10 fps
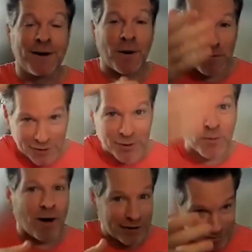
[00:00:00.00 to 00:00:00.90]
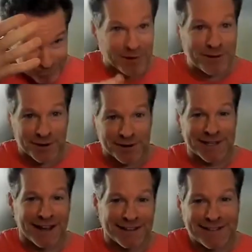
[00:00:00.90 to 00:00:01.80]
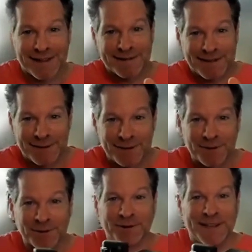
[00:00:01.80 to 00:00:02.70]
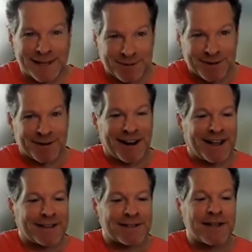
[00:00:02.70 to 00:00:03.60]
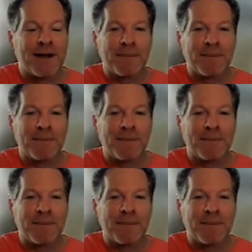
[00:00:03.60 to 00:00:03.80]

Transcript: Hopefully the water, turns on. Sometimes you have to do a little dance with your hands,